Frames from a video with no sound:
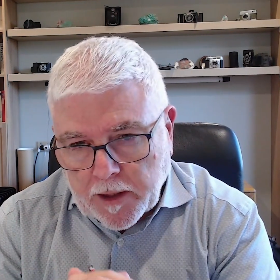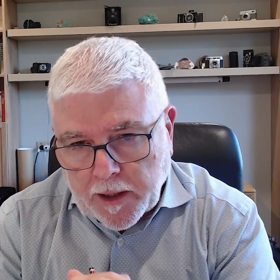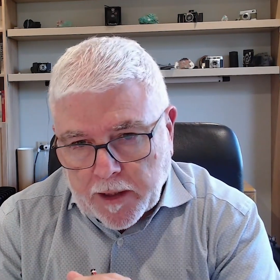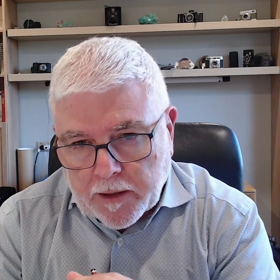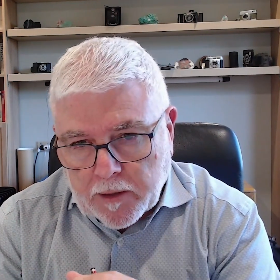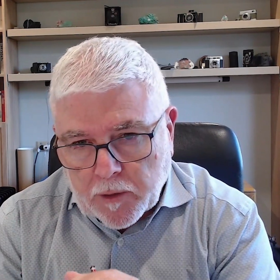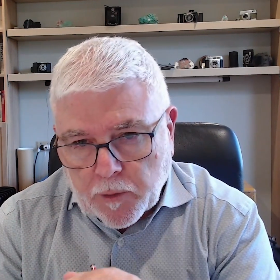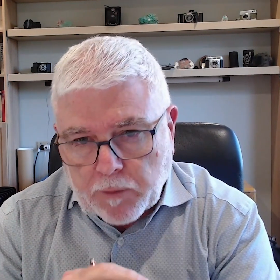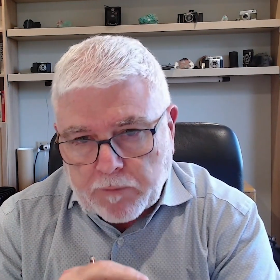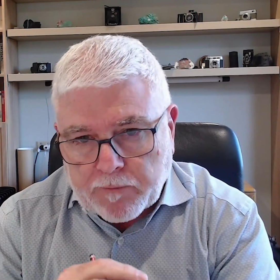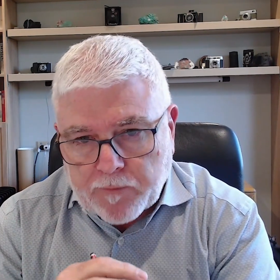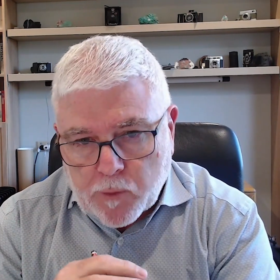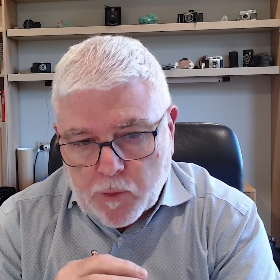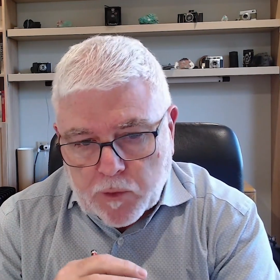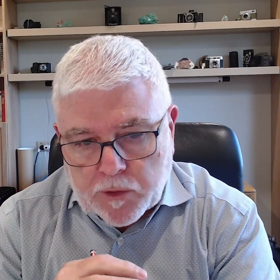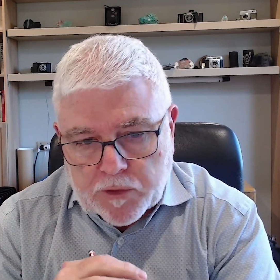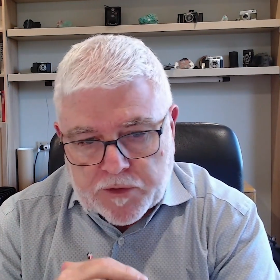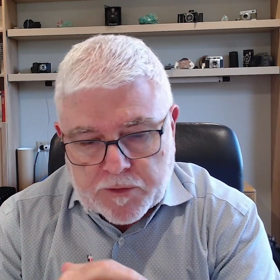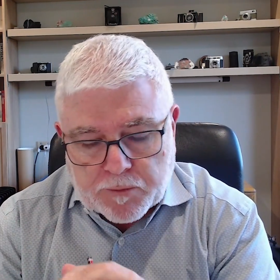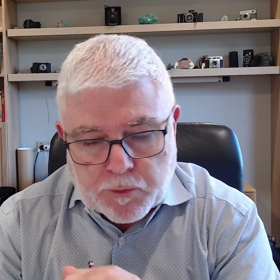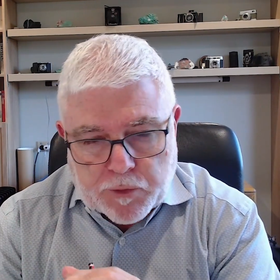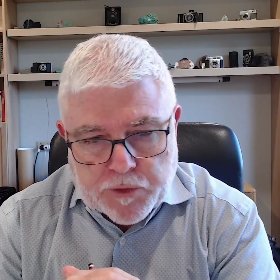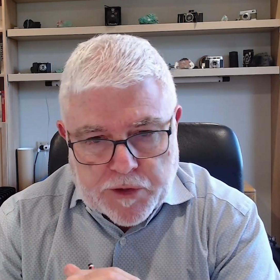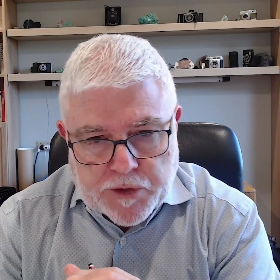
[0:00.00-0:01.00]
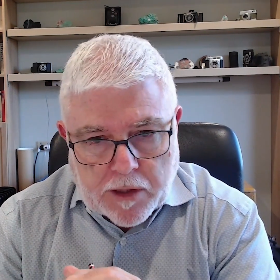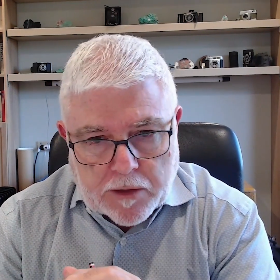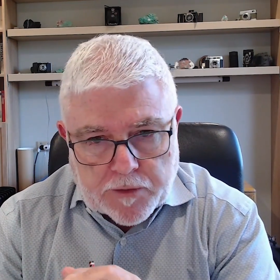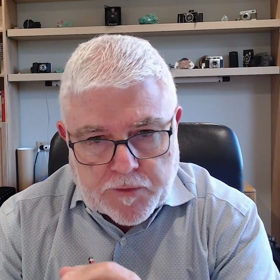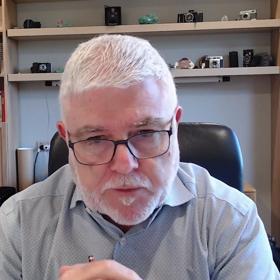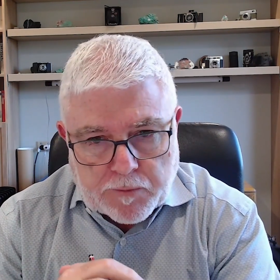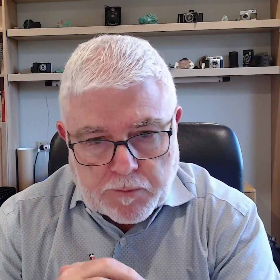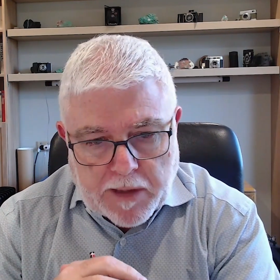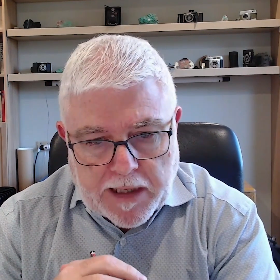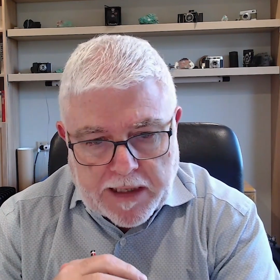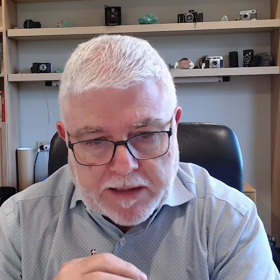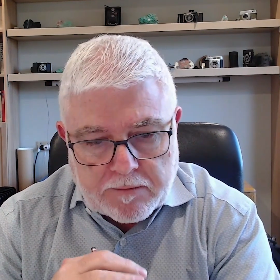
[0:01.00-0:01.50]
looking forward to some results
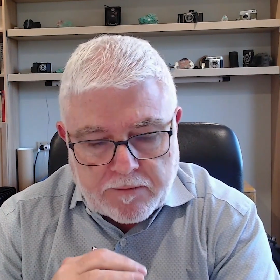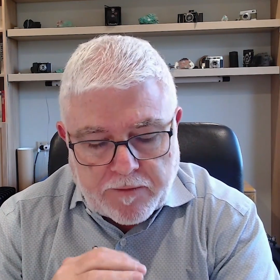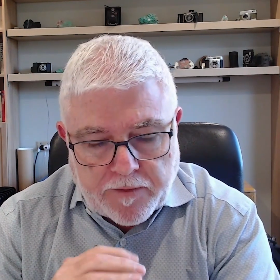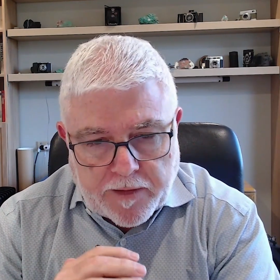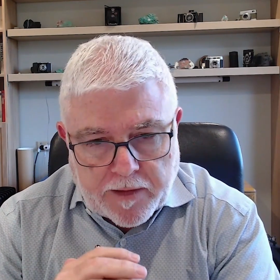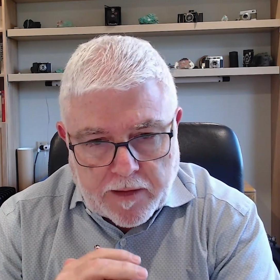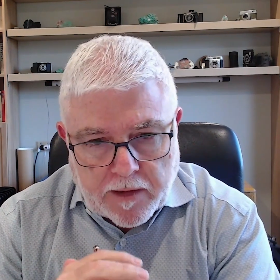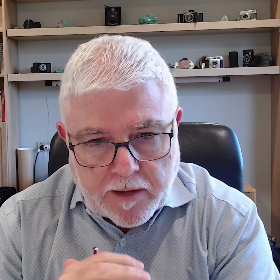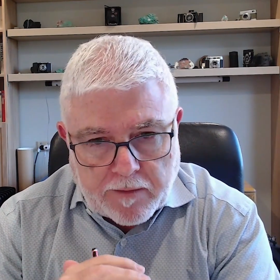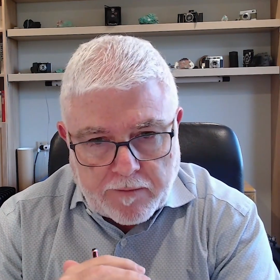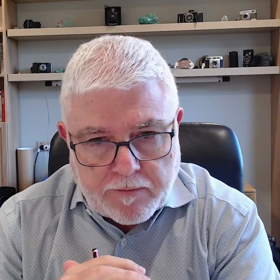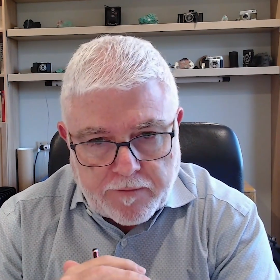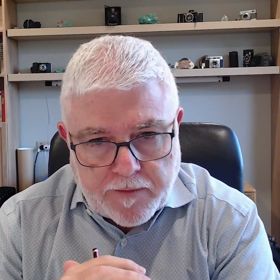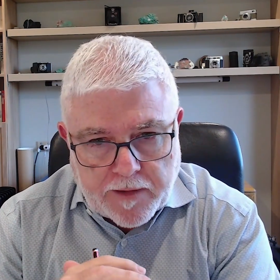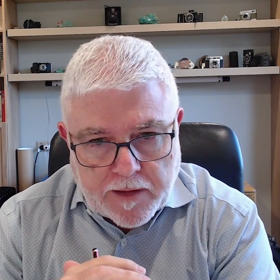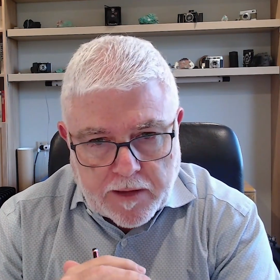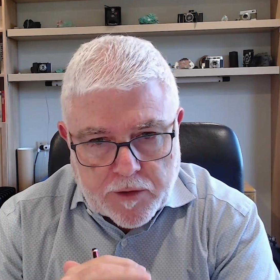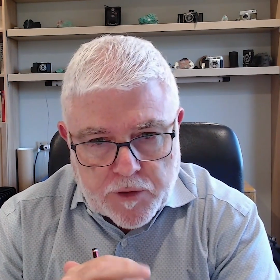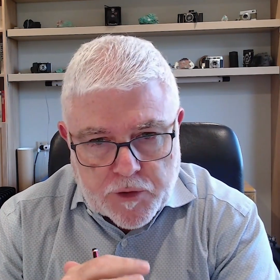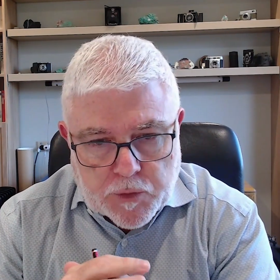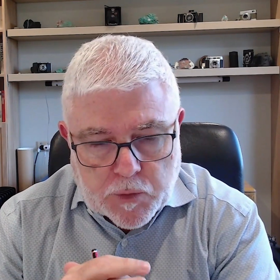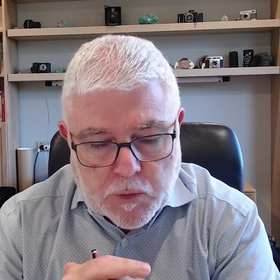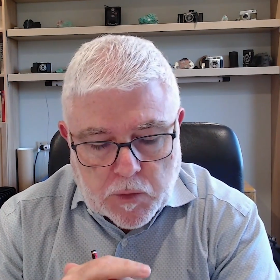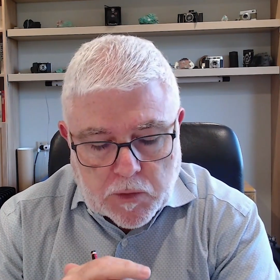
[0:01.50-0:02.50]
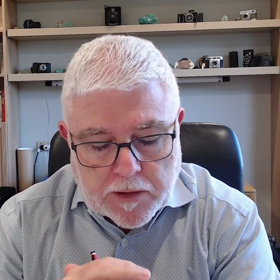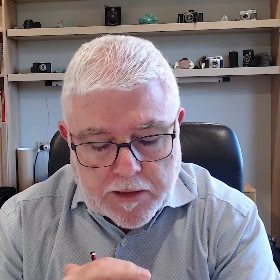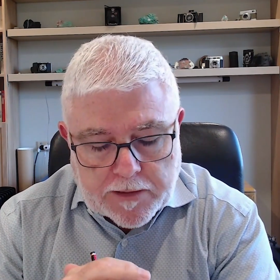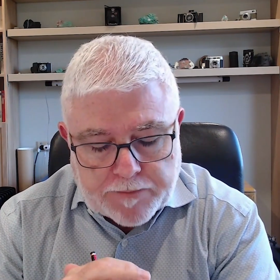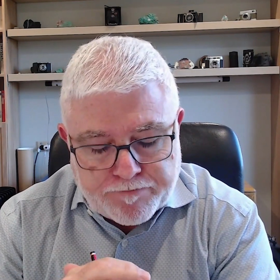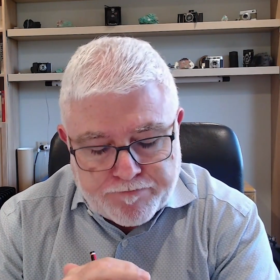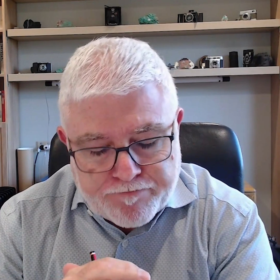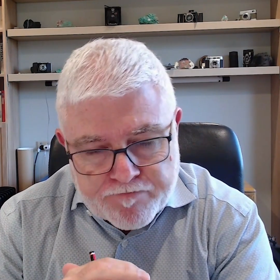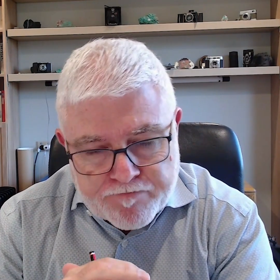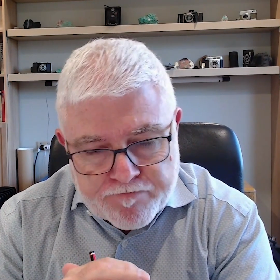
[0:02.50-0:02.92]
from that fairly shortly.